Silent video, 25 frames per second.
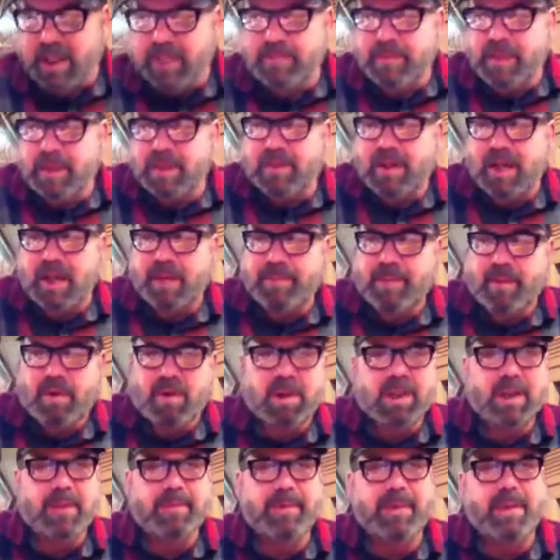My grandpa
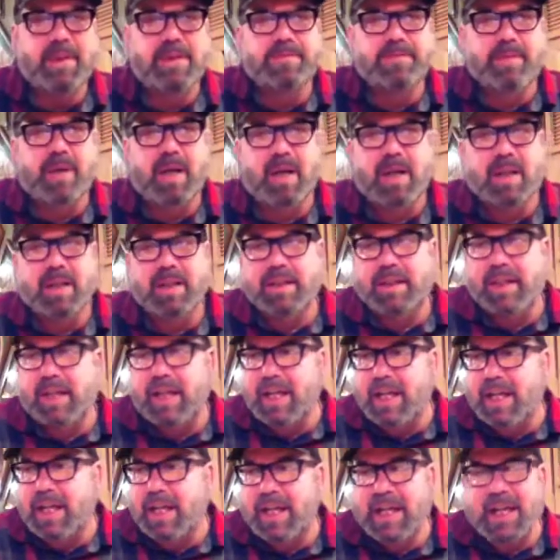gave me this bottle, and
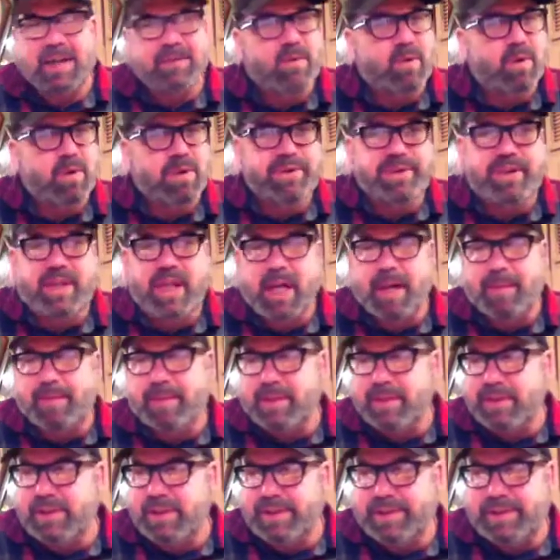I've always kept
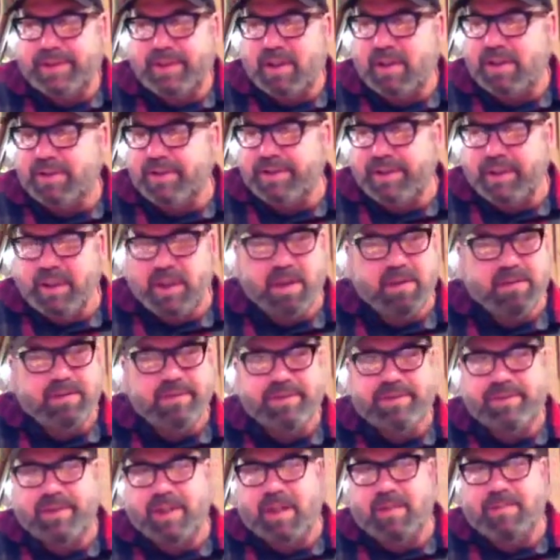it just because, you know,
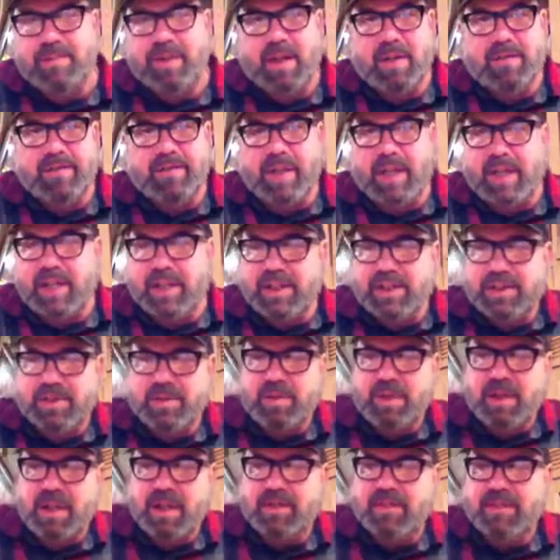sentimental values or
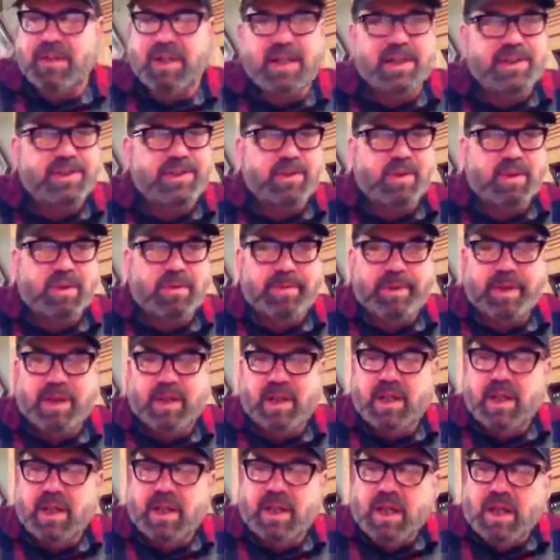whatever, and I enjoy
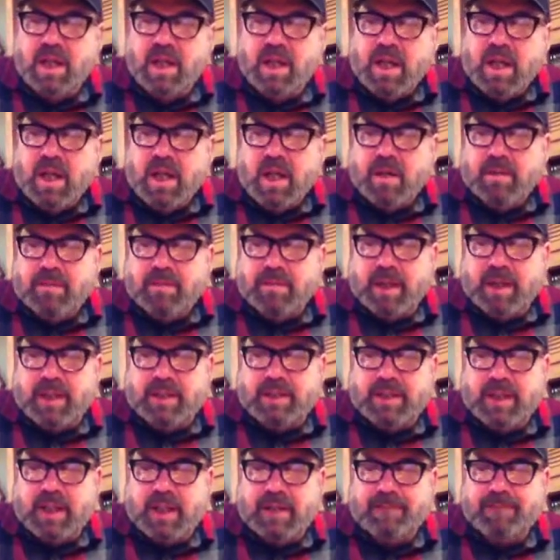beer.
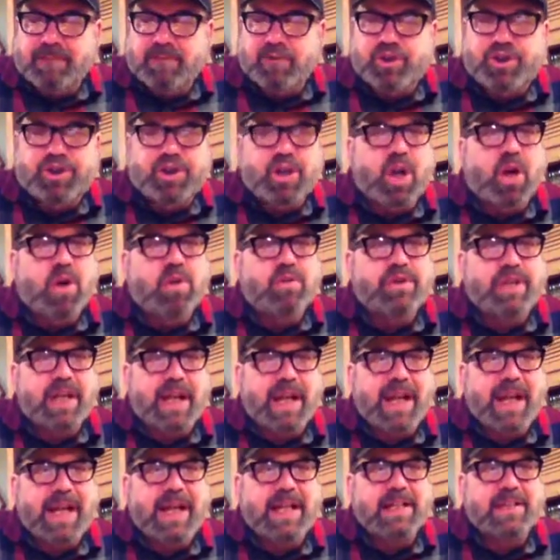But Stroh's
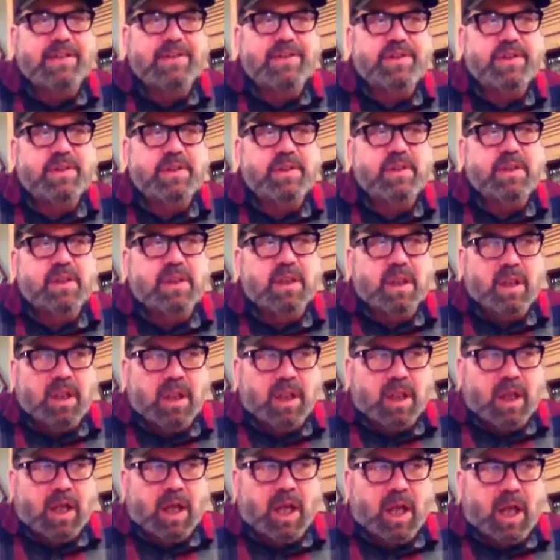has
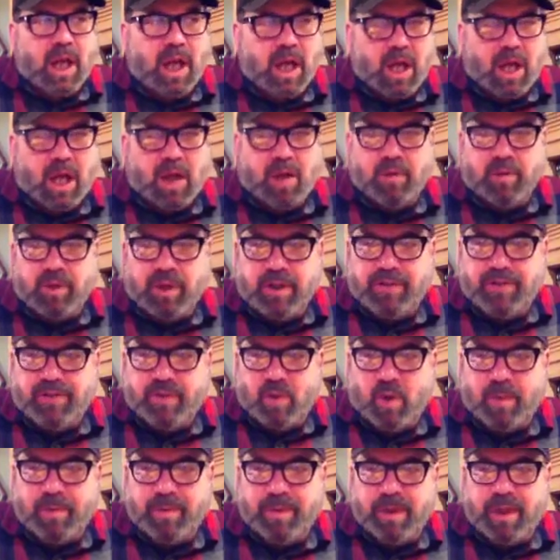
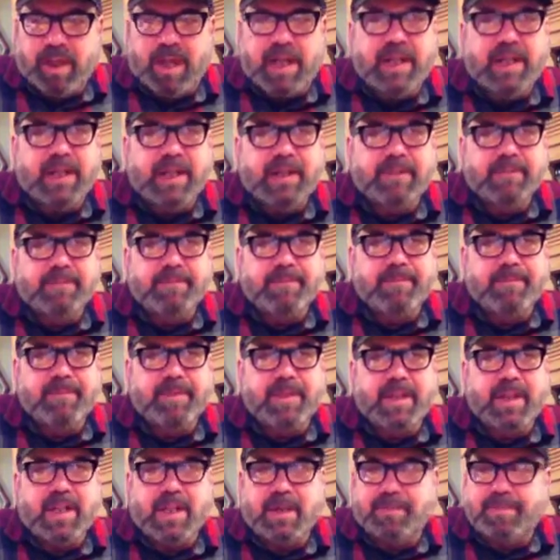reformulated
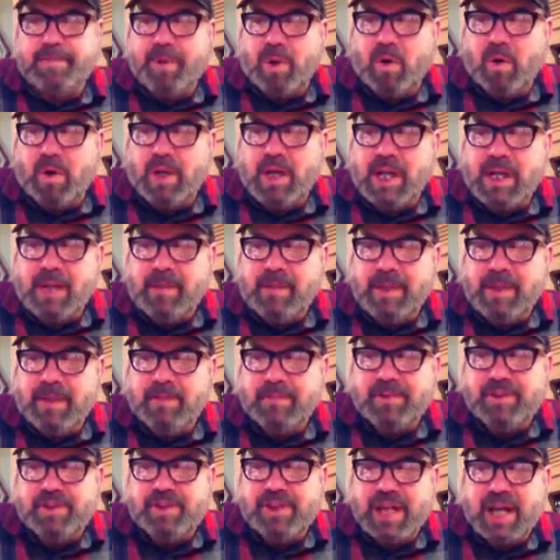the
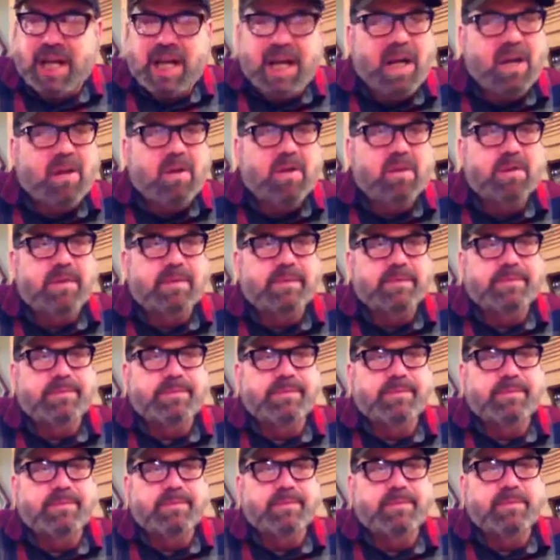Bohemian style.
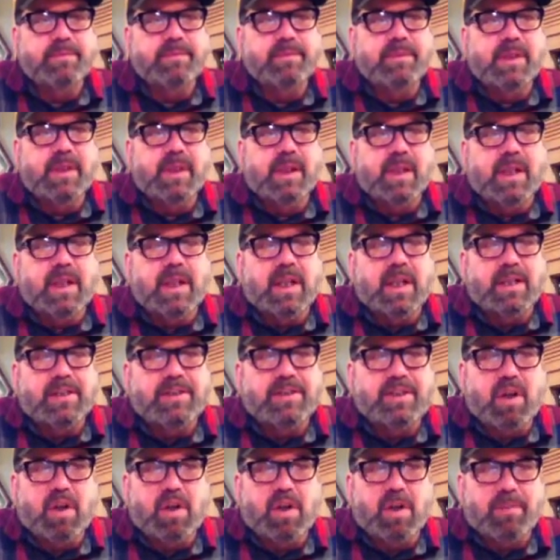It's
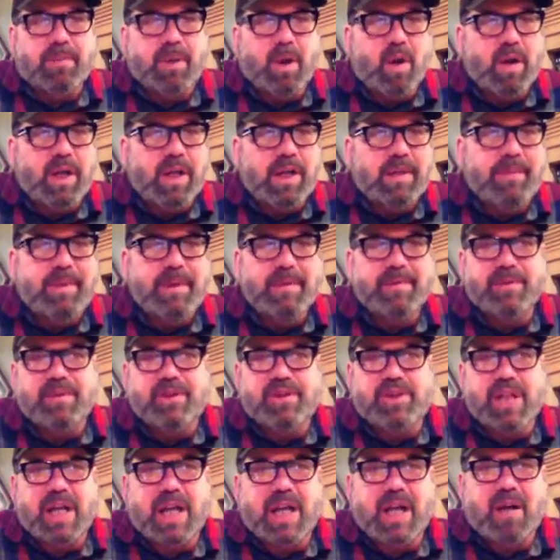called the Bohemian
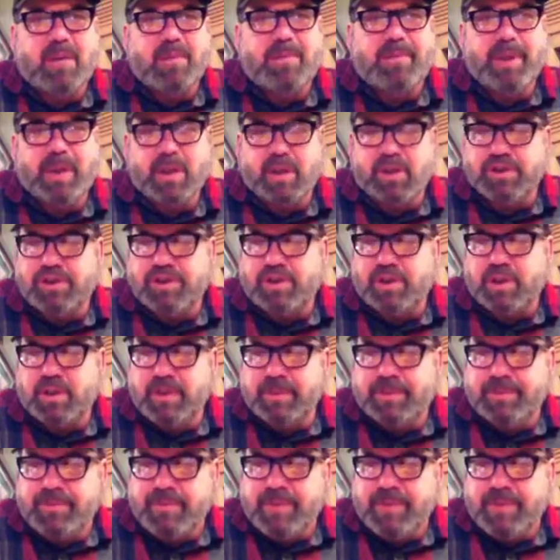style Pilsner.